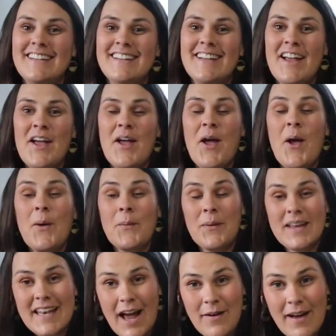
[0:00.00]
Okay.
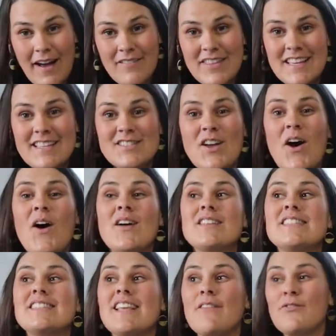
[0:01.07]
We now have these
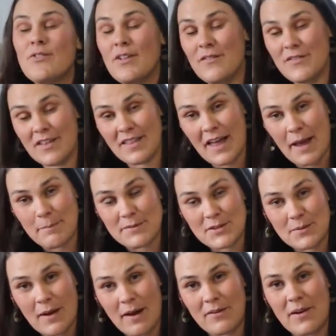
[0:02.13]
on several of the
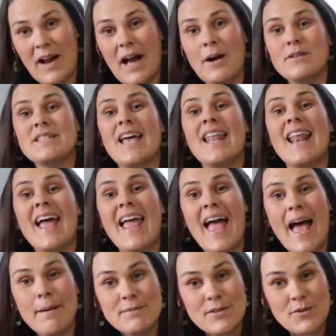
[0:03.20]
lamps around our house, and I
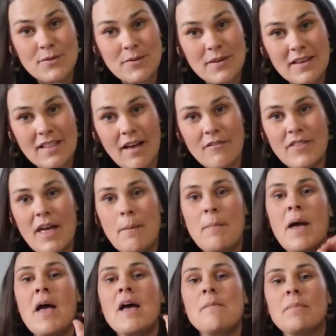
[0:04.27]
absolutely love
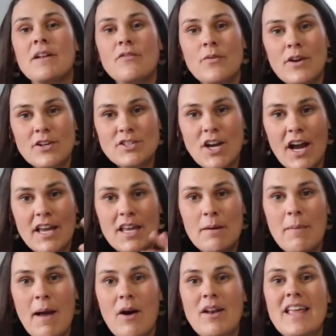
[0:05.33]
them. But if we are talking
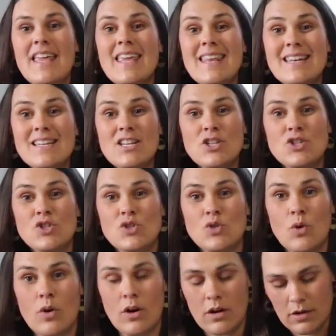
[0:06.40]
about
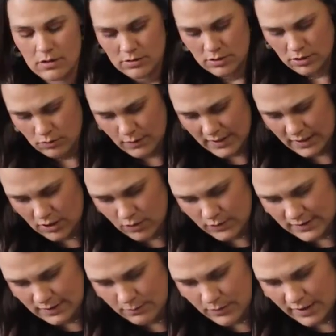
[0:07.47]
in-store, do you want to go
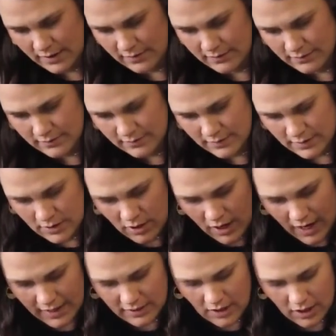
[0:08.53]
somewhere?
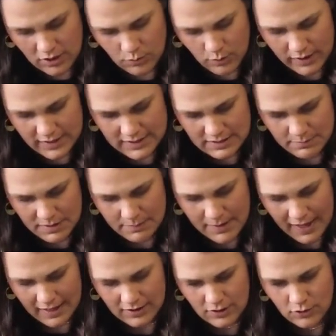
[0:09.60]
I thought you wanted to be pet.